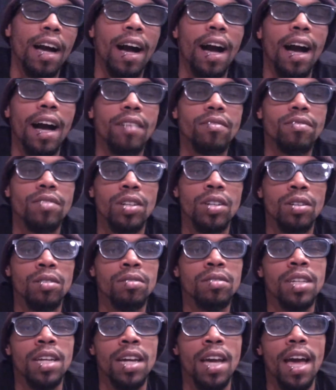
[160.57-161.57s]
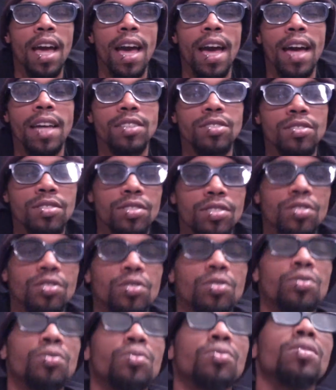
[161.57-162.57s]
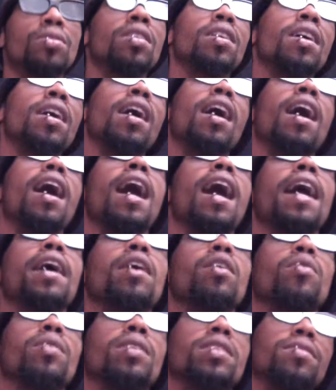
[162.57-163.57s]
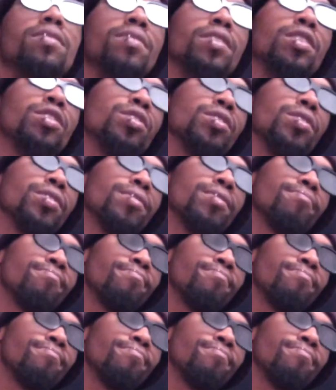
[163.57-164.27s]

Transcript: iPhone has this new iOS feature.